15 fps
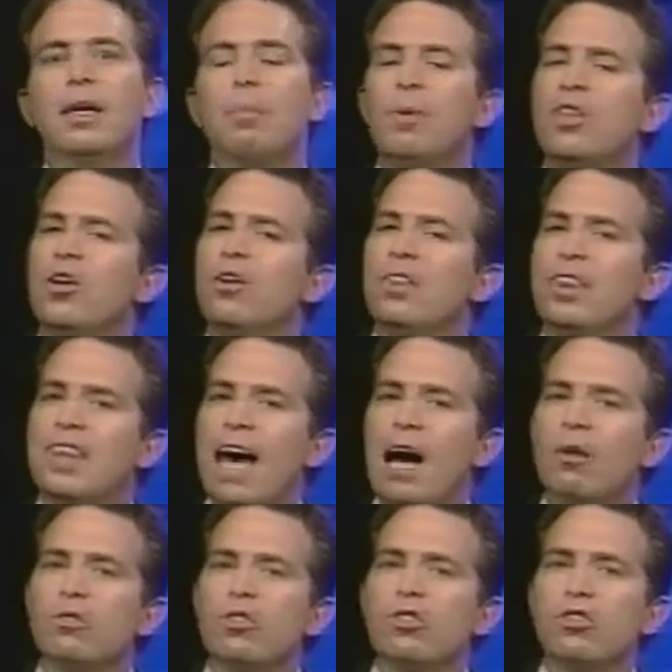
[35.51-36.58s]
But there are
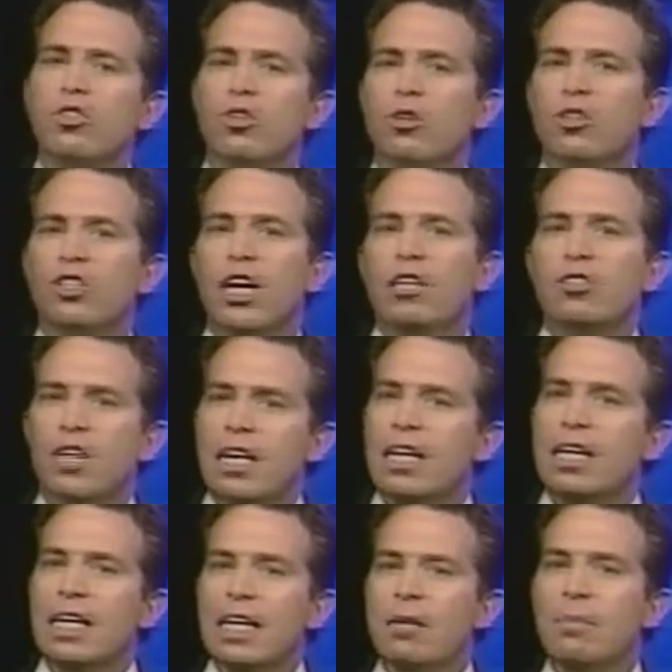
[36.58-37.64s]
thousands of search engines, and you
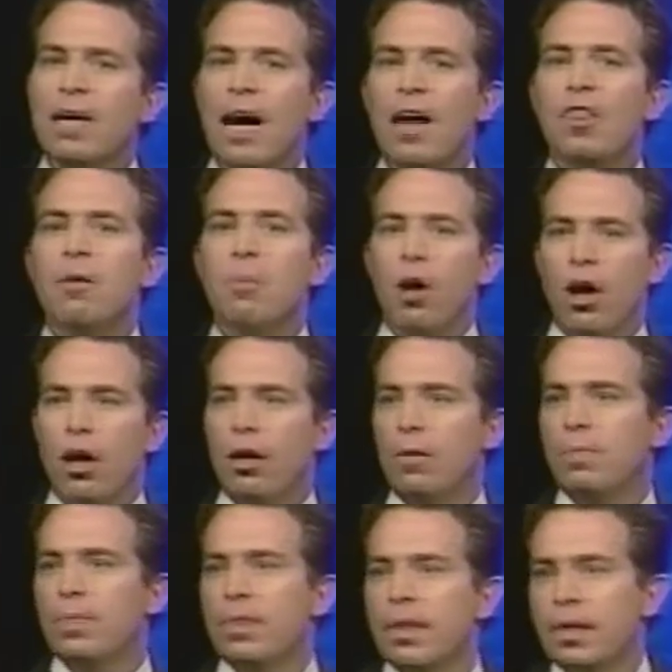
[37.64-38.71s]
need to be on them all.
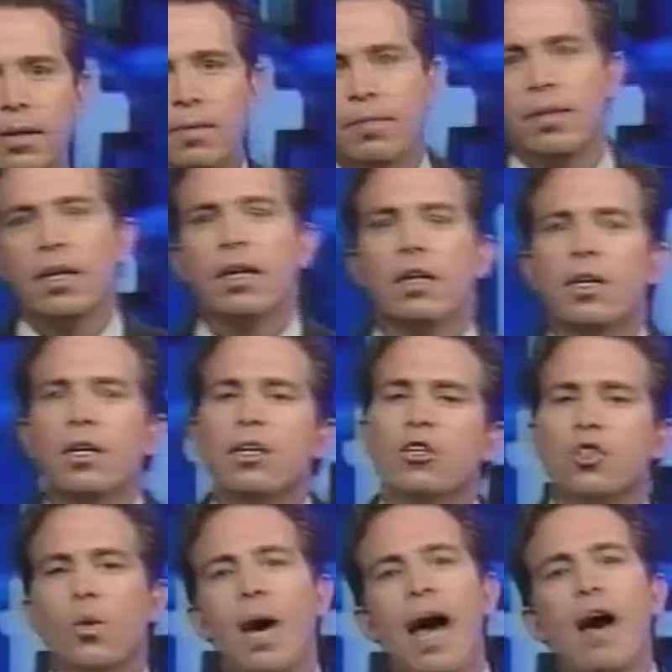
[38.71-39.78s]

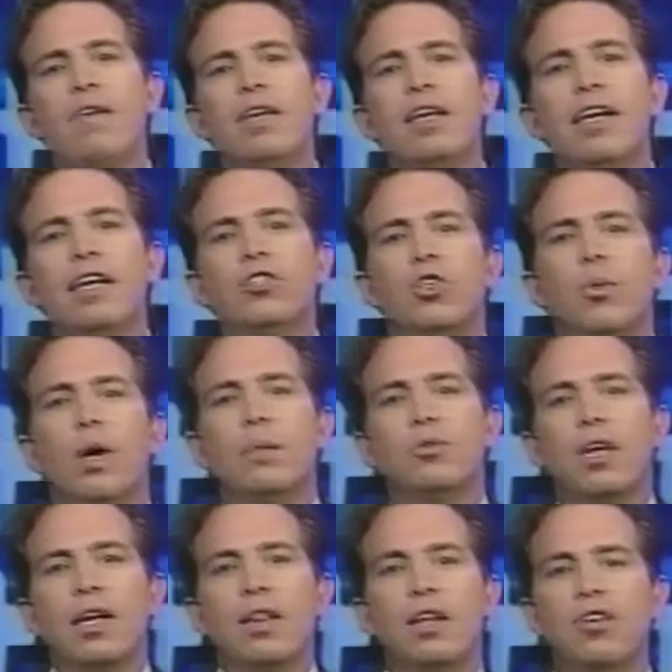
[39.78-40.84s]
So how do you get your
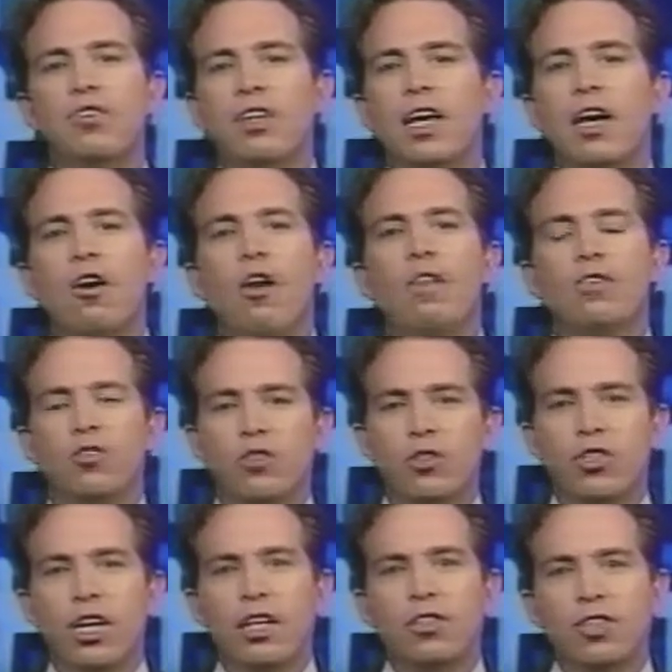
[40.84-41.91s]
website listed on all the
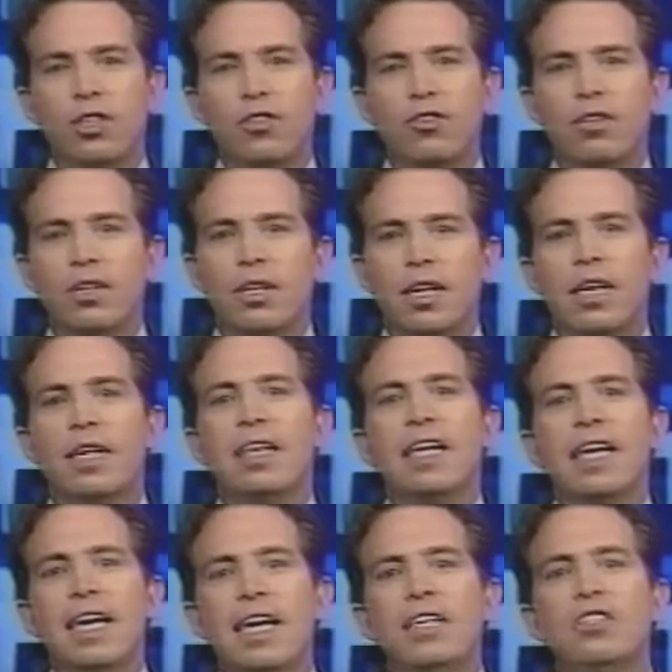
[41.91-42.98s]
search engines?
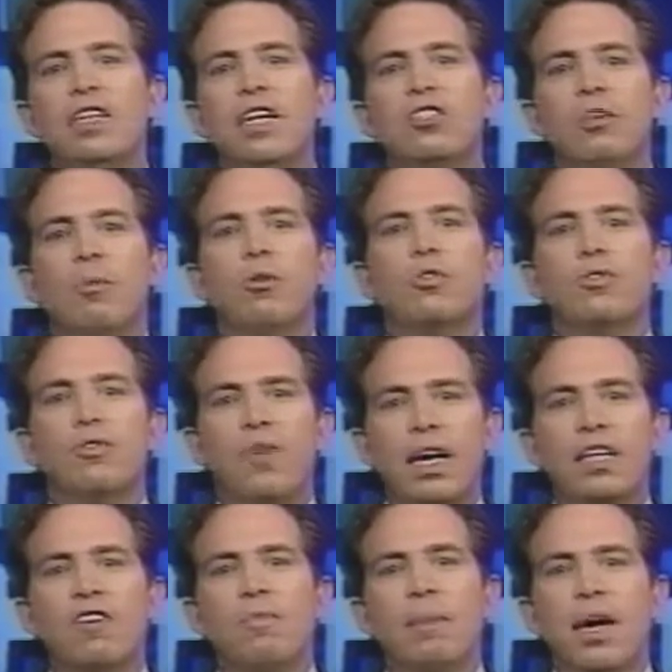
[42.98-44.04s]
The easiest and most
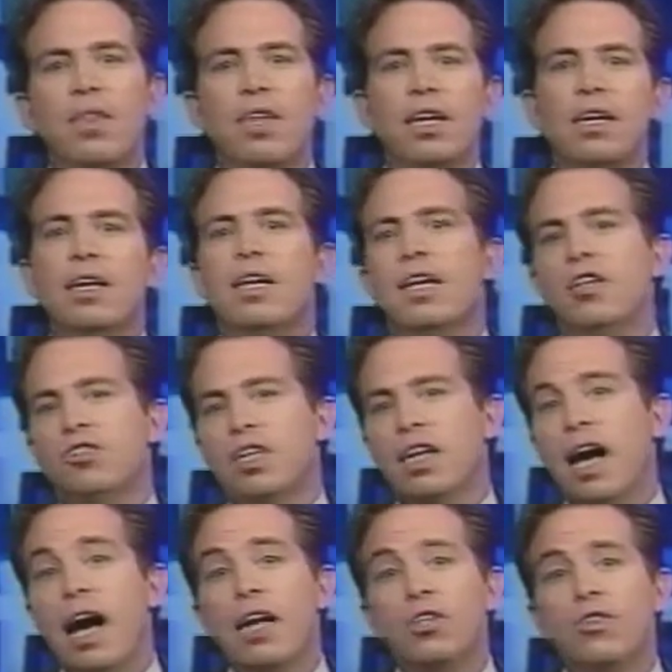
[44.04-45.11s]
effective method is to
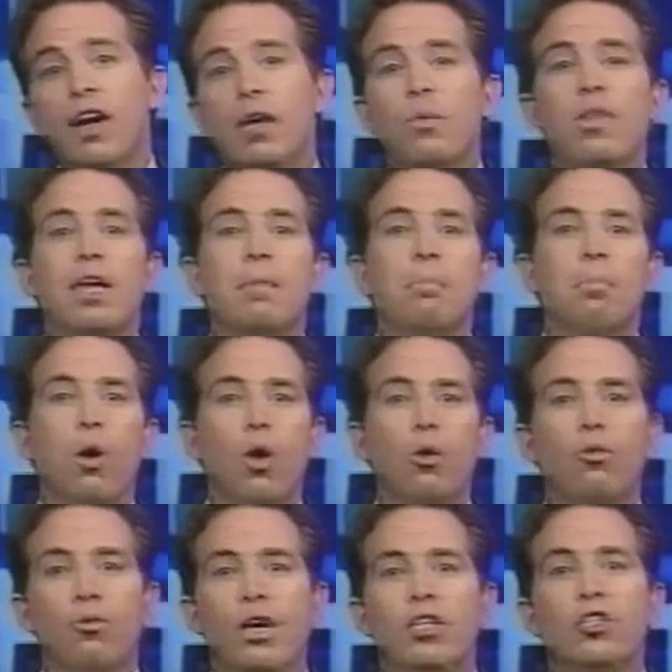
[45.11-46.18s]
contract with a bulk
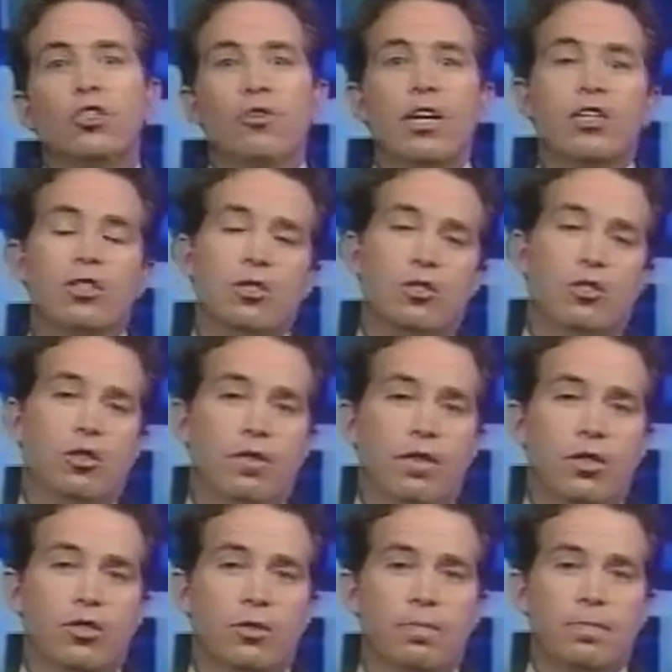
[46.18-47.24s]
registration
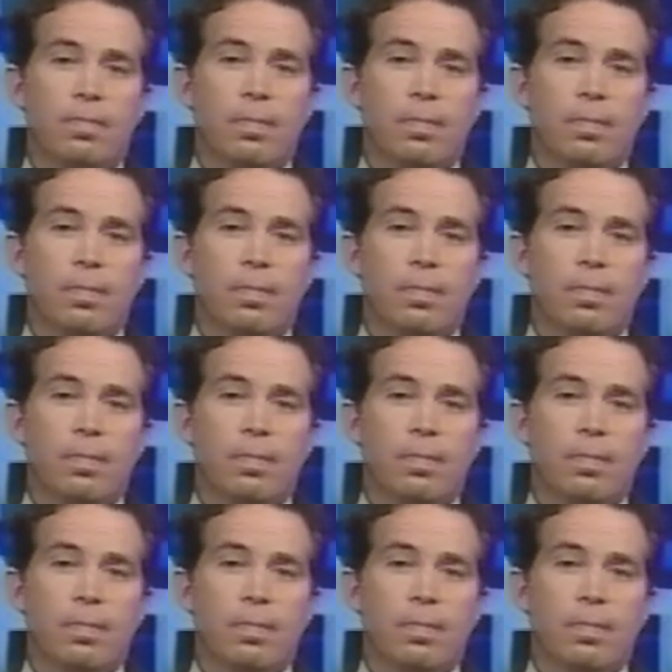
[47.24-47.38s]
service.